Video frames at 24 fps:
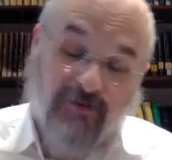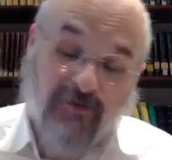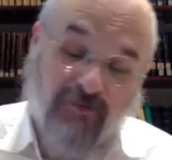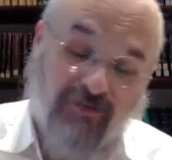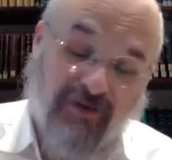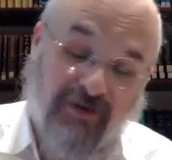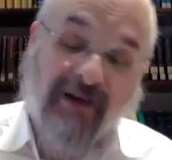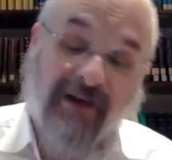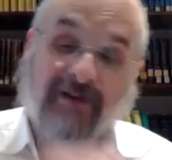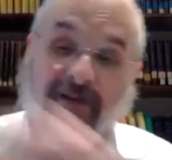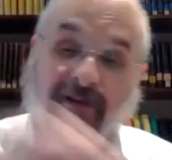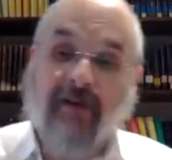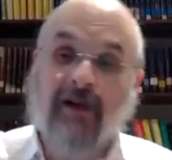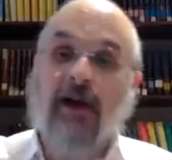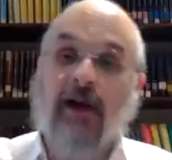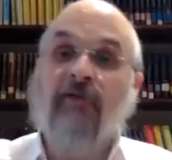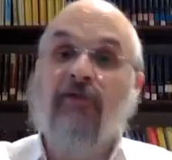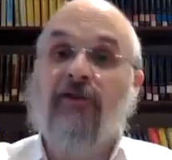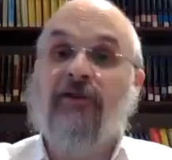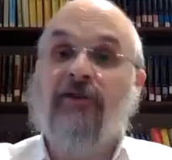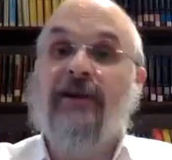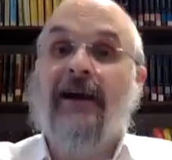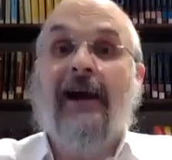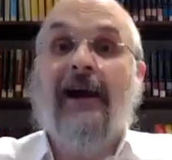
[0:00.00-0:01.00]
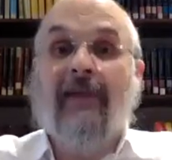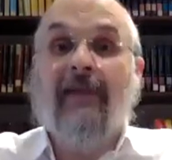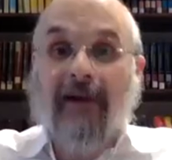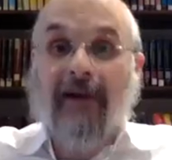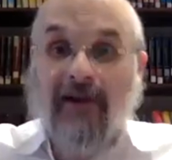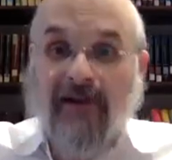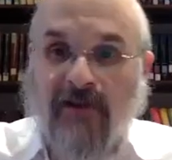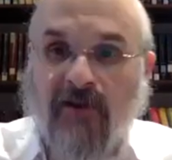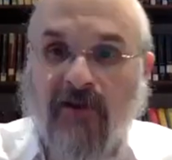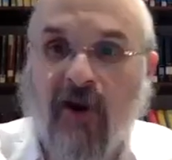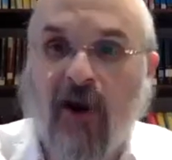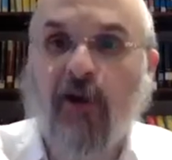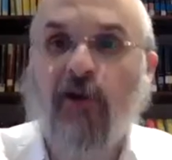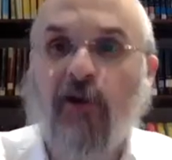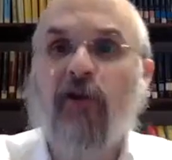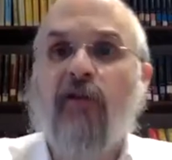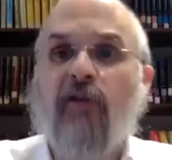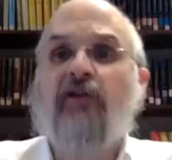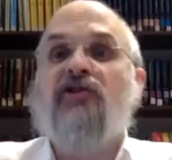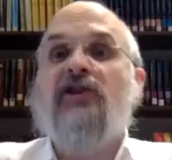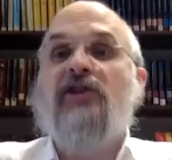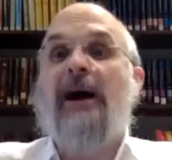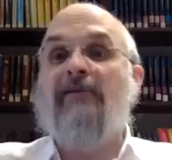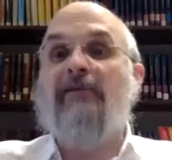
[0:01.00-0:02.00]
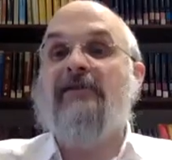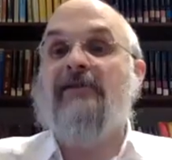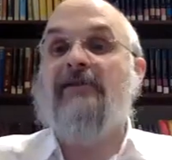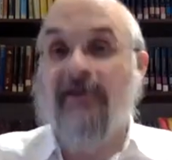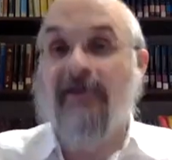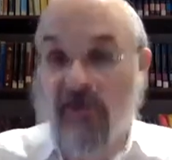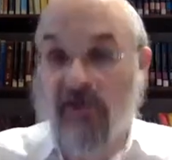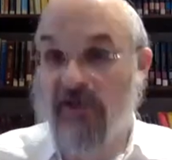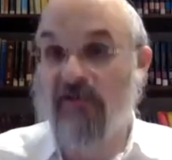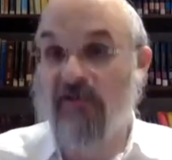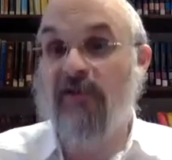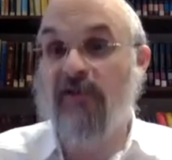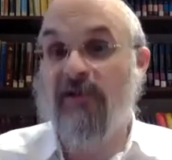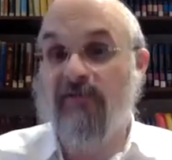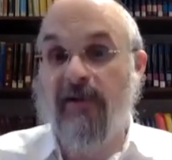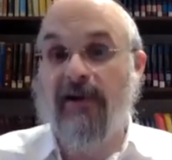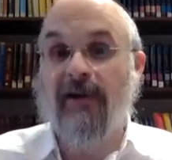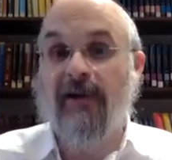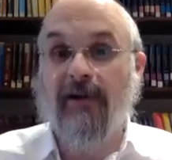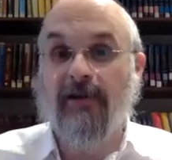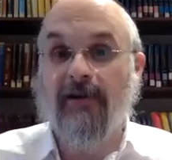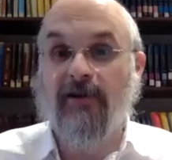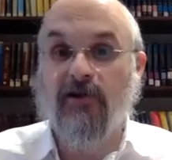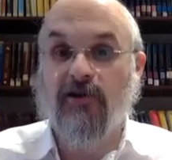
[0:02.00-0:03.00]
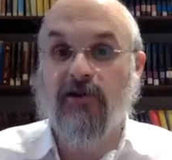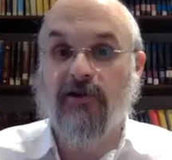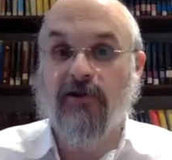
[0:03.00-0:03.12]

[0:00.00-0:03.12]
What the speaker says: bread is uncovered, and like it's in the honor of the Shabbos because you just finished making Kiddush.